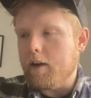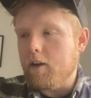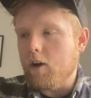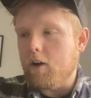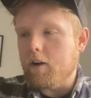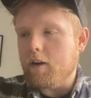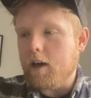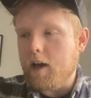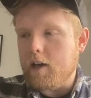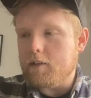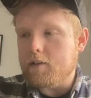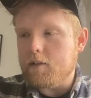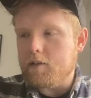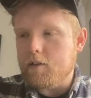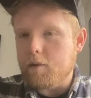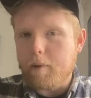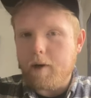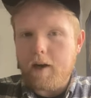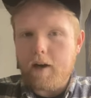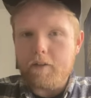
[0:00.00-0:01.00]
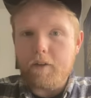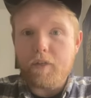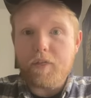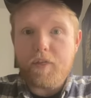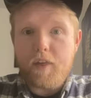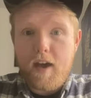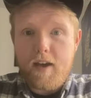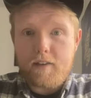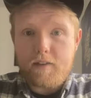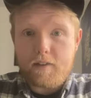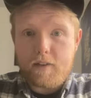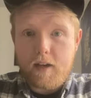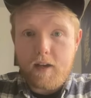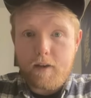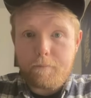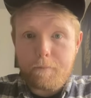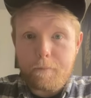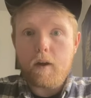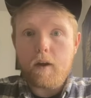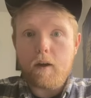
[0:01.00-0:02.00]
got cast as the part on the
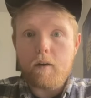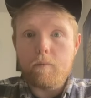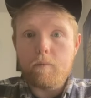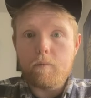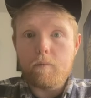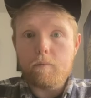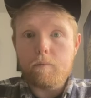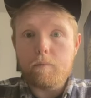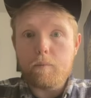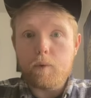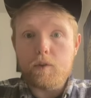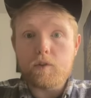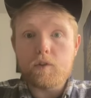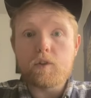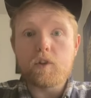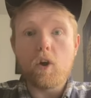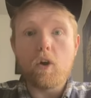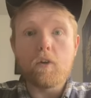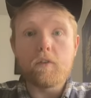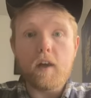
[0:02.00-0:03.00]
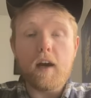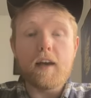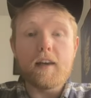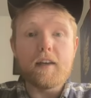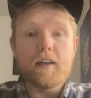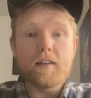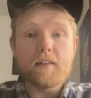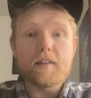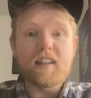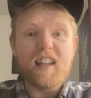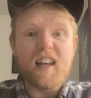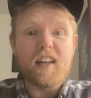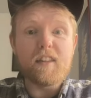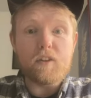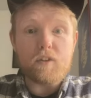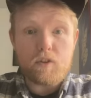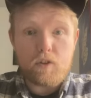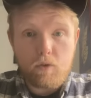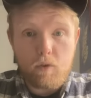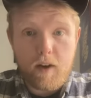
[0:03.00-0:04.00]
Thursday and was told that I needed to learn
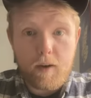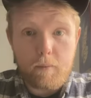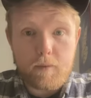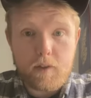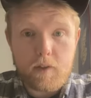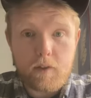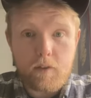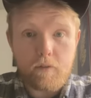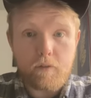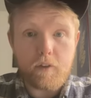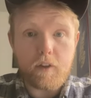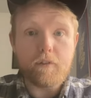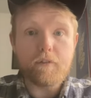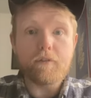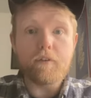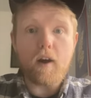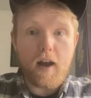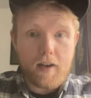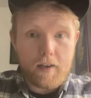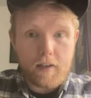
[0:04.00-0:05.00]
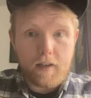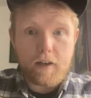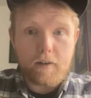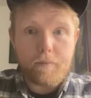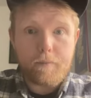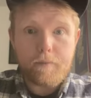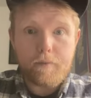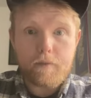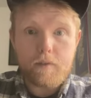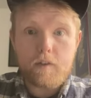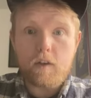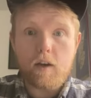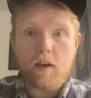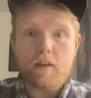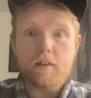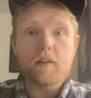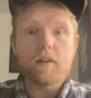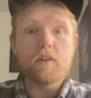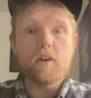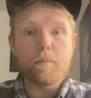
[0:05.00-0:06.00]
the script for the Friday. So I
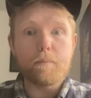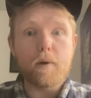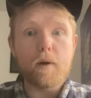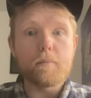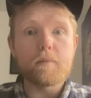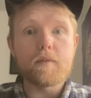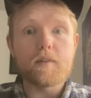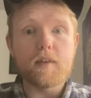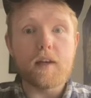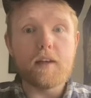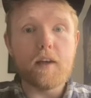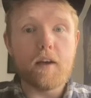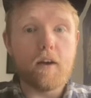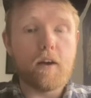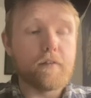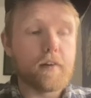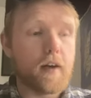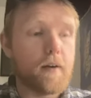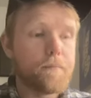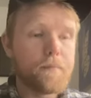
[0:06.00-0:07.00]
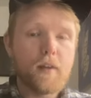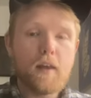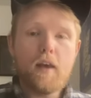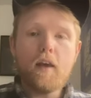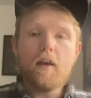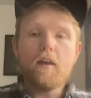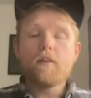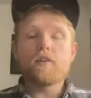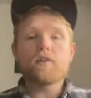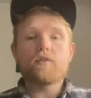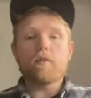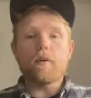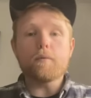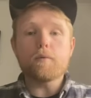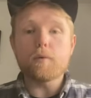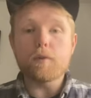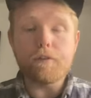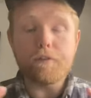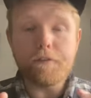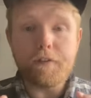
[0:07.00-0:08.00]
said, no problem, send it over. The script
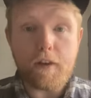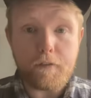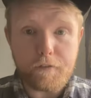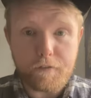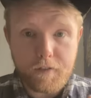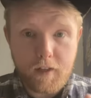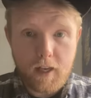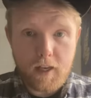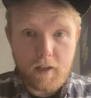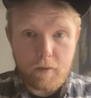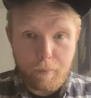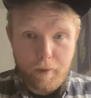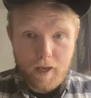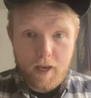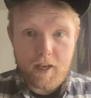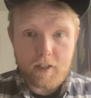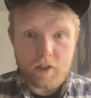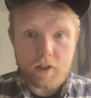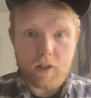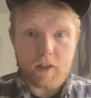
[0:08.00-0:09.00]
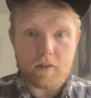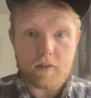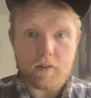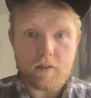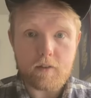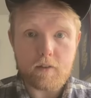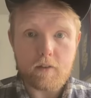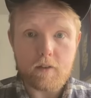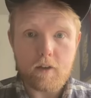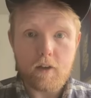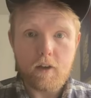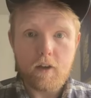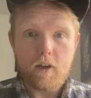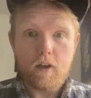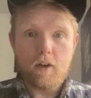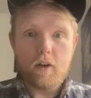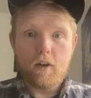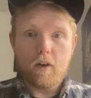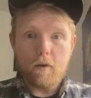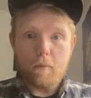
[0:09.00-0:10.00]
was 15 pages
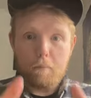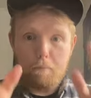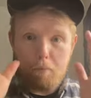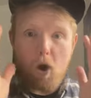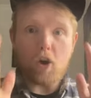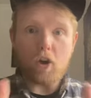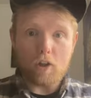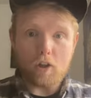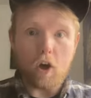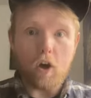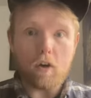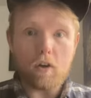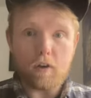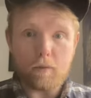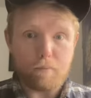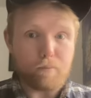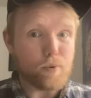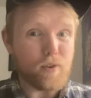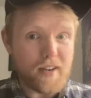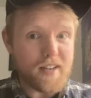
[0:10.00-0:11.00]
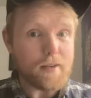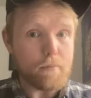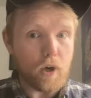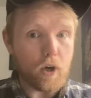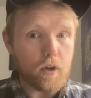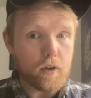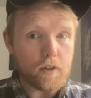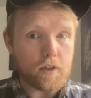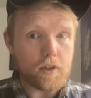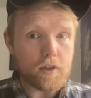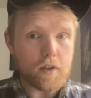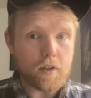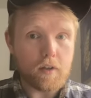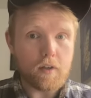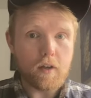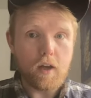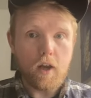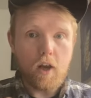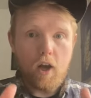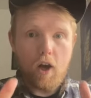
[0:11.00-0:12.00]
monologue, pretty much,
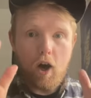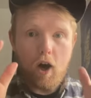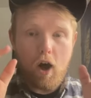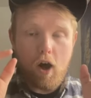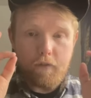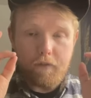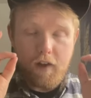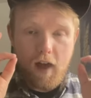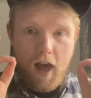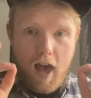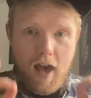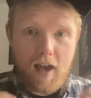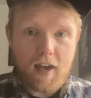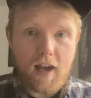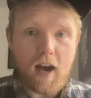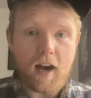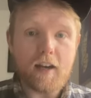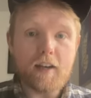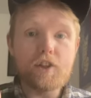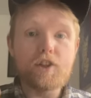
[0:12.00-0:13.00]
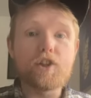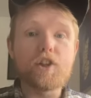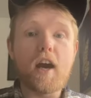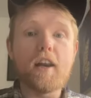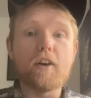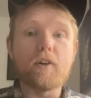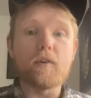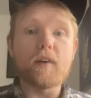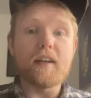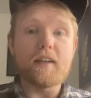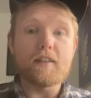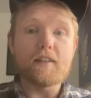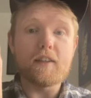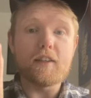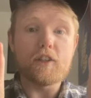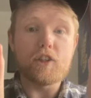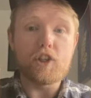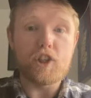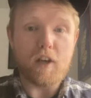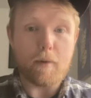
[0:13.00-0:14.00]
of AI generated
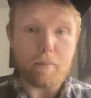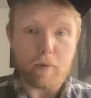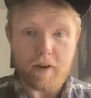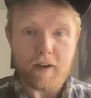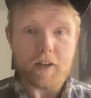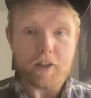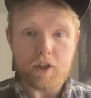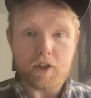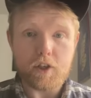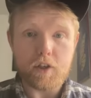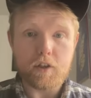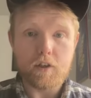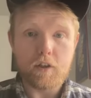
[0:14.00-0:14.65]
gibberish.